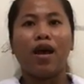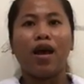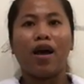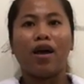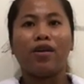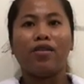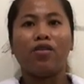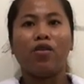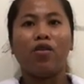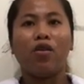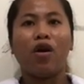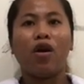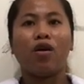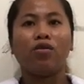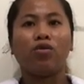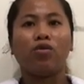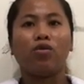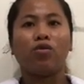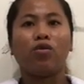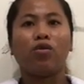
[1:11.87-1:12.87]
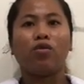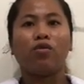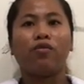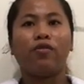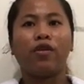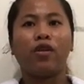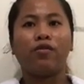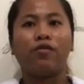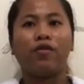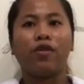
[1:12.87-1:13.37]
I know how to cook
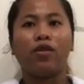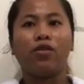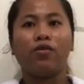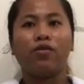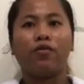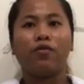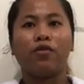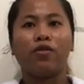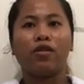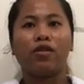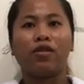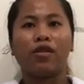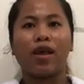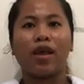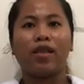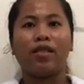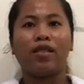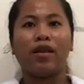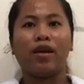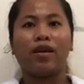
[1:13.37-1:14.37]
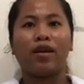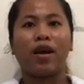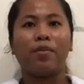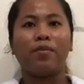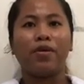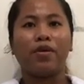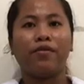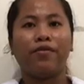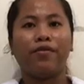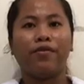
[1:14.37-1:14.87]
Filipino foods and
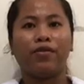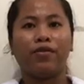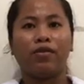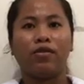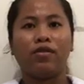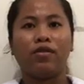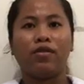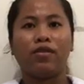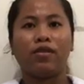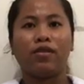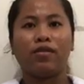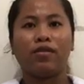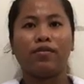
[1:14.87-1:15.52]
Arabic foods.